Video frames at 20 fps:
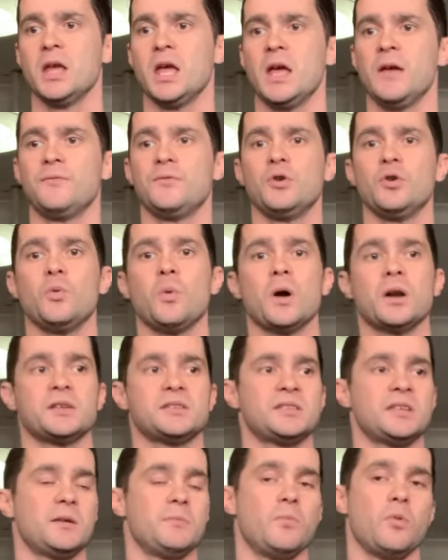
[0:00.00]
If you want to
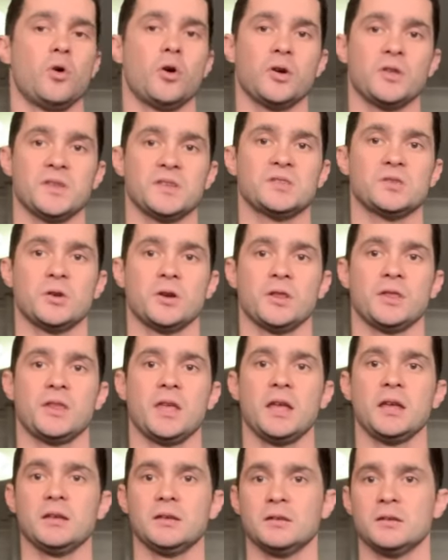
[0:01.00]
see more of this sort of
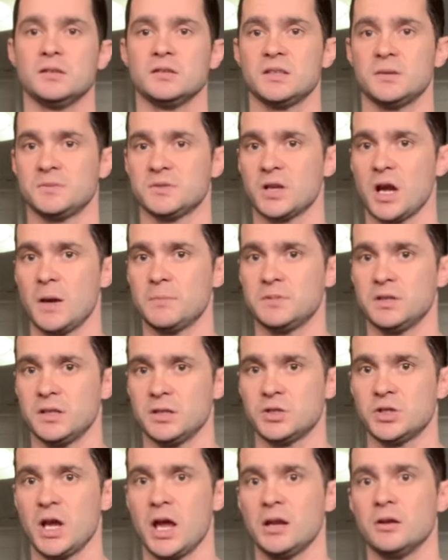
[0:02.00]
thing, subscribe to the
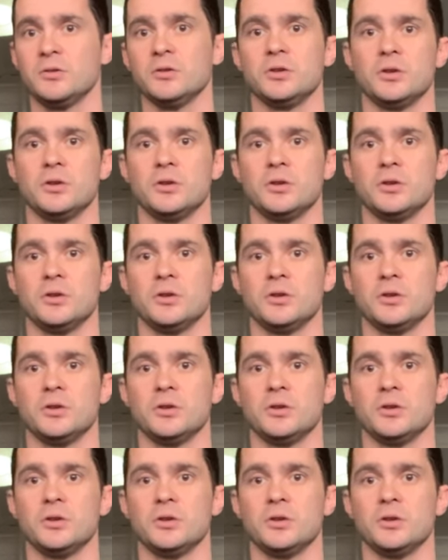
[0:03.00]
channel.